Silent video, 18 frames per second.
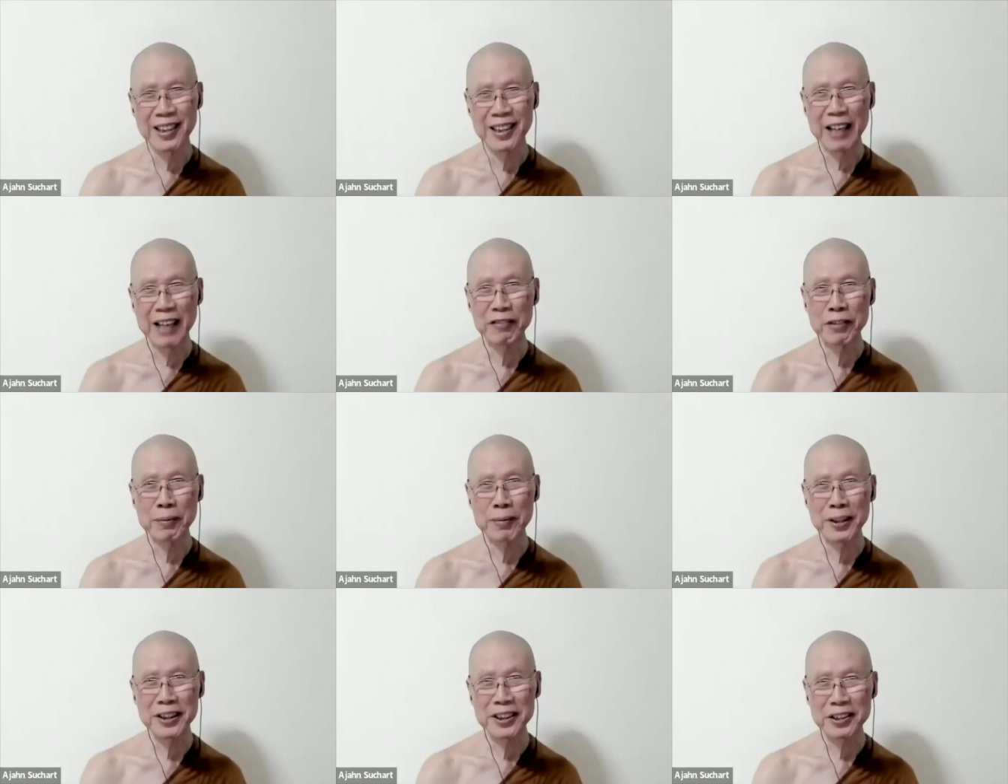
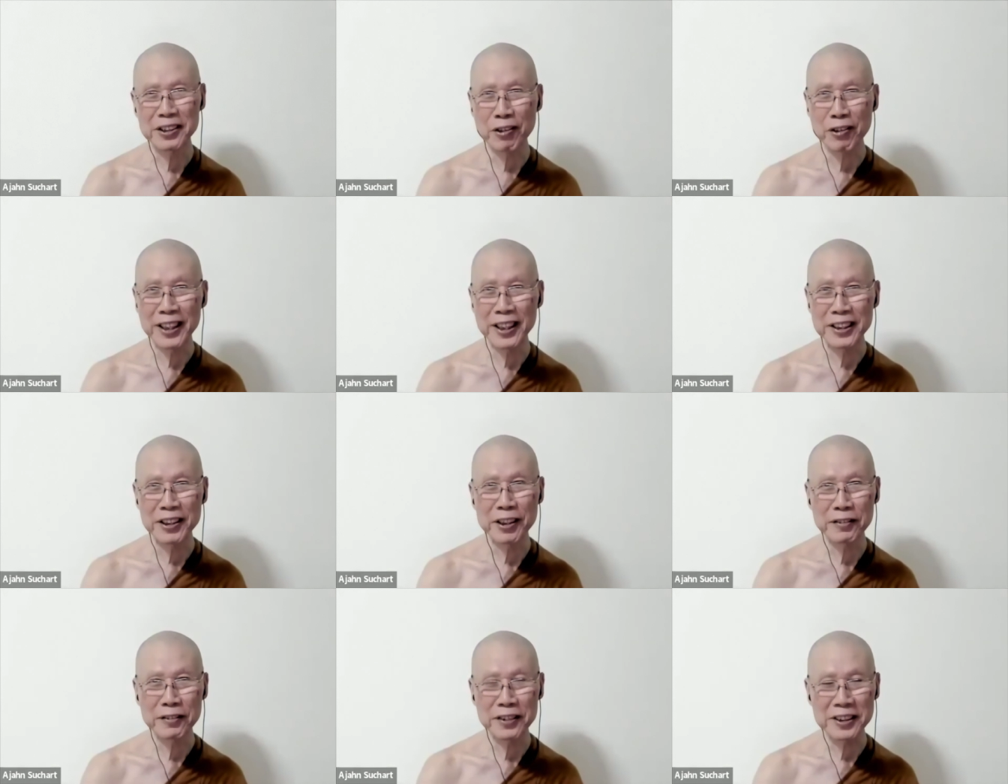everybody's quite
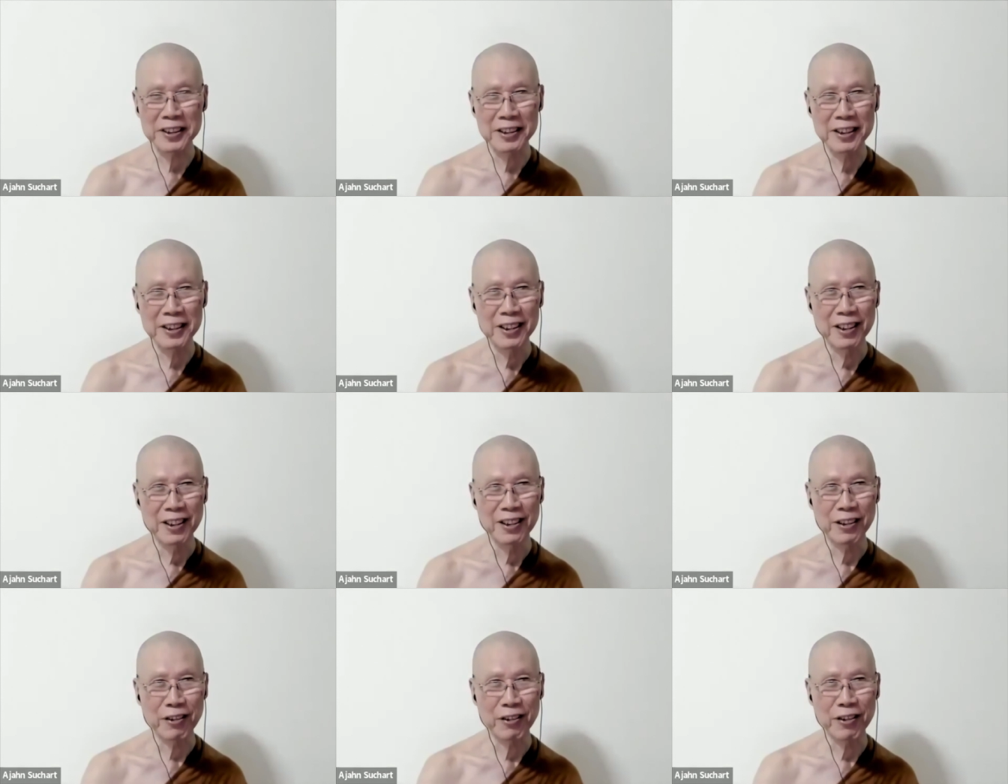nervous
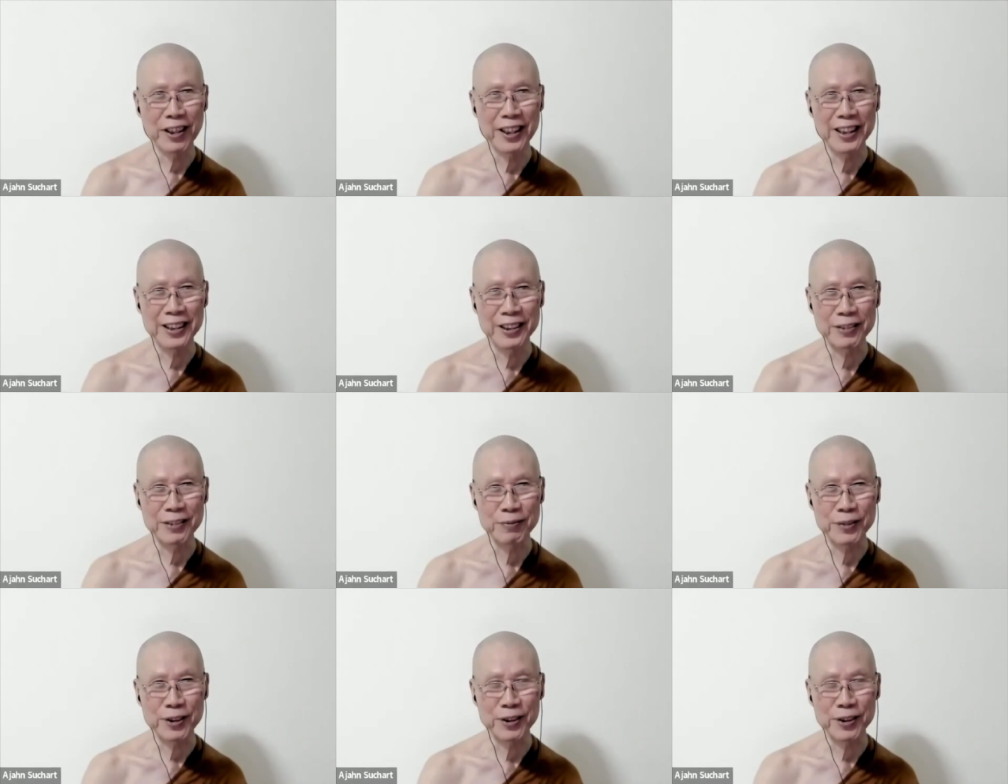or quite
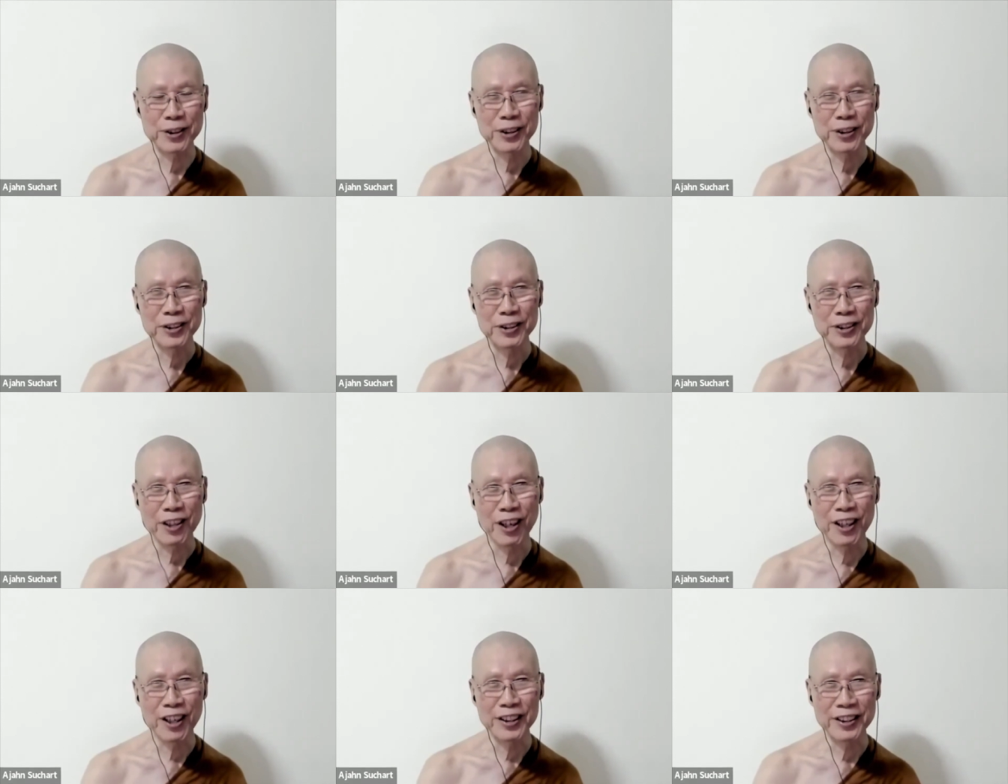
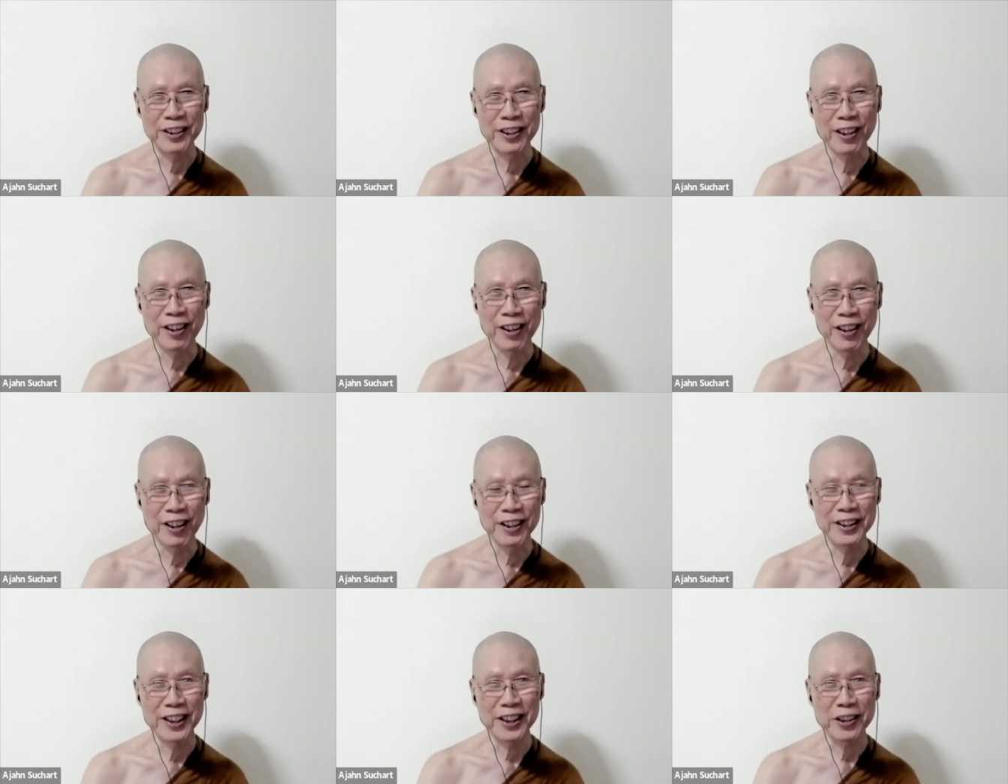on
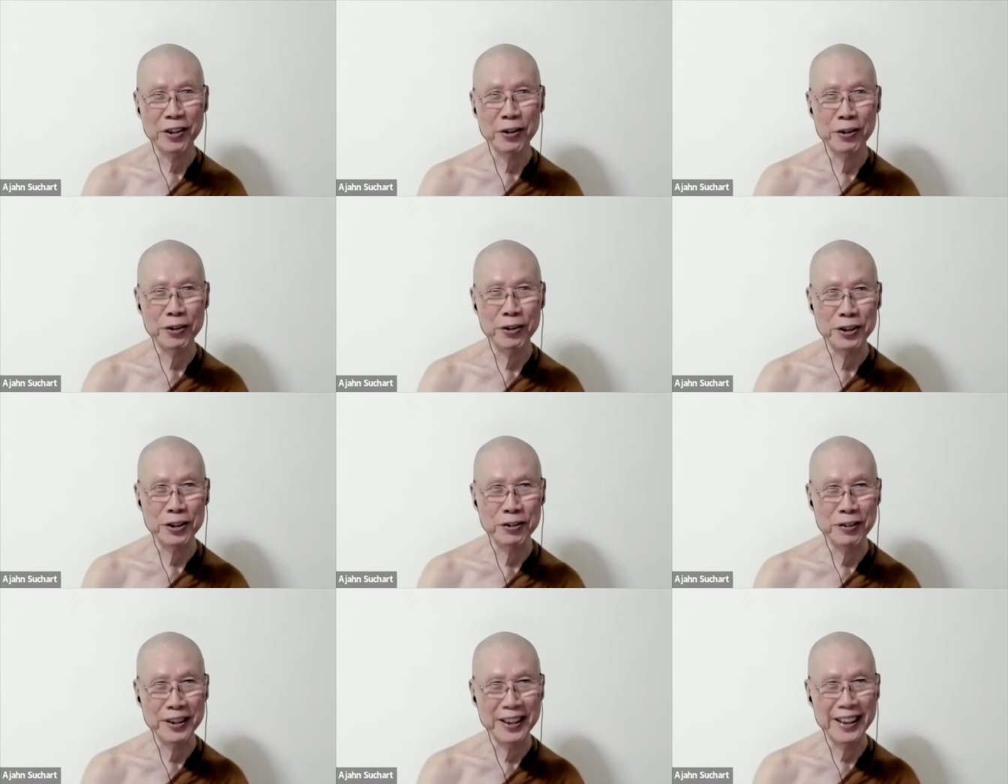on their
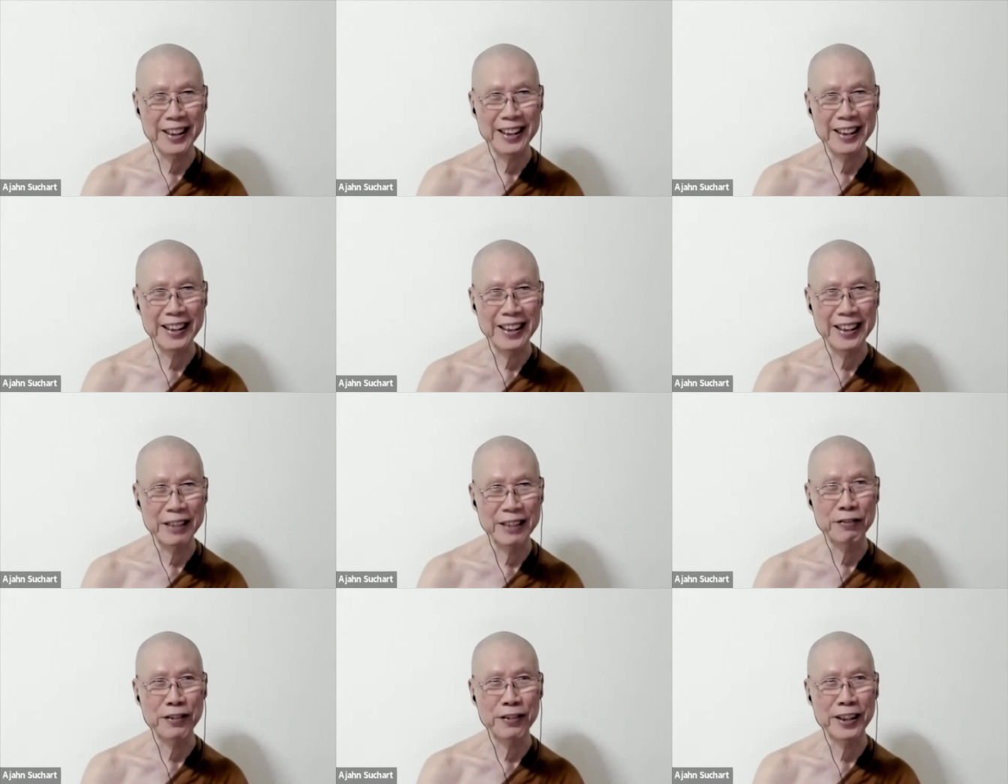toes when they're
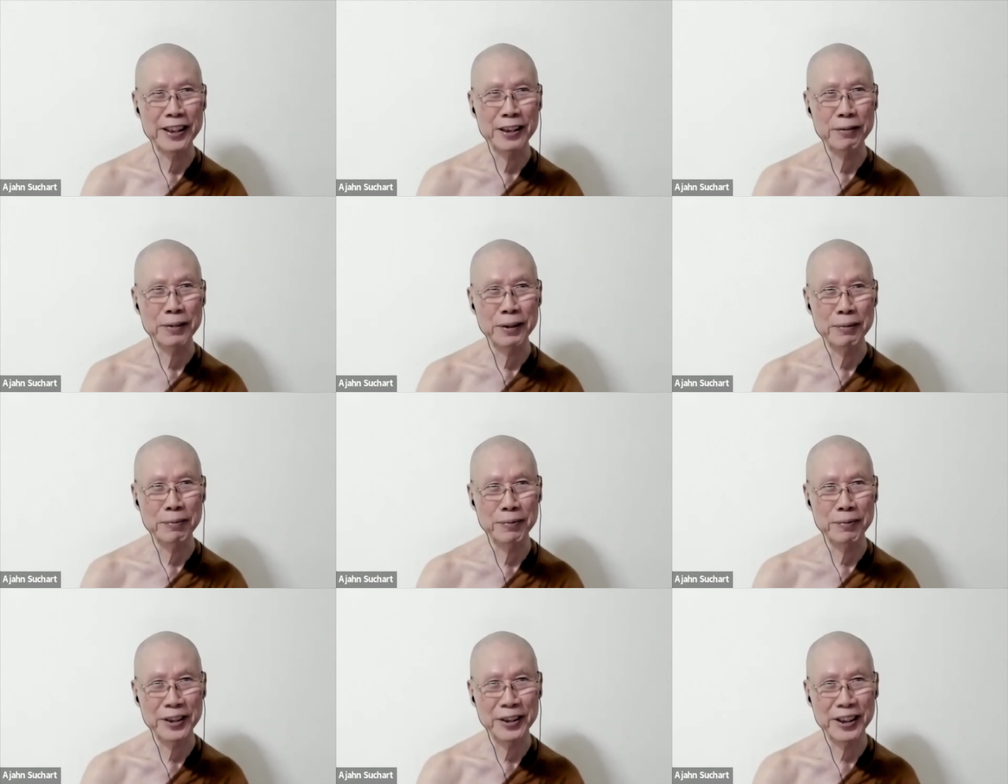in front of him.
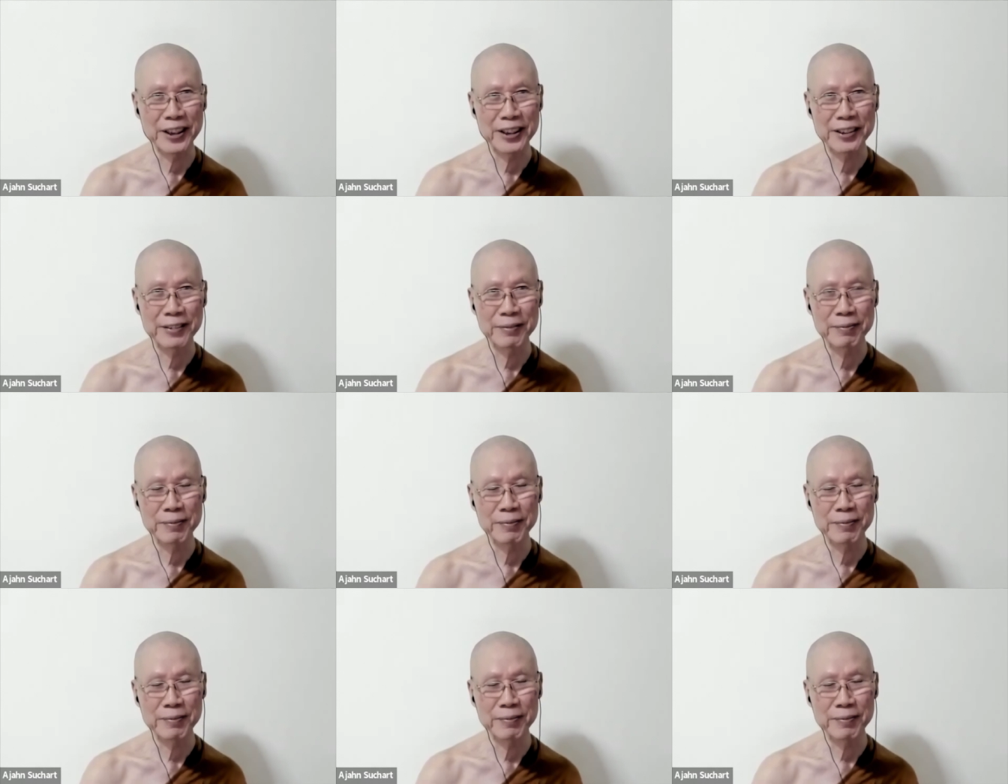You know.